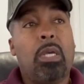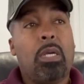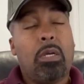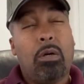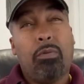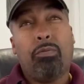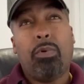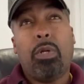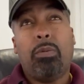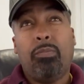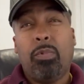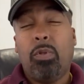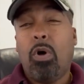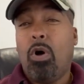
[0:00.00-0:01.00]
covering
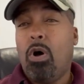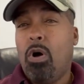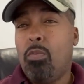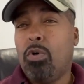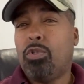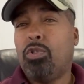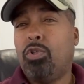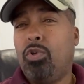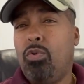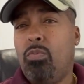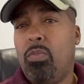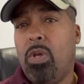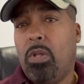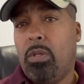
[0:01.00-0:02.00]
almost 2
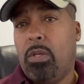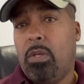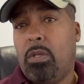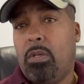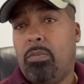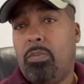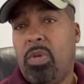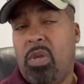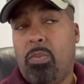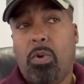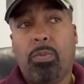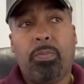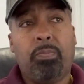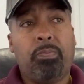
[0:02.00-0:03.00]
million
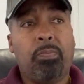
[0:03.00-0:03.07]
people.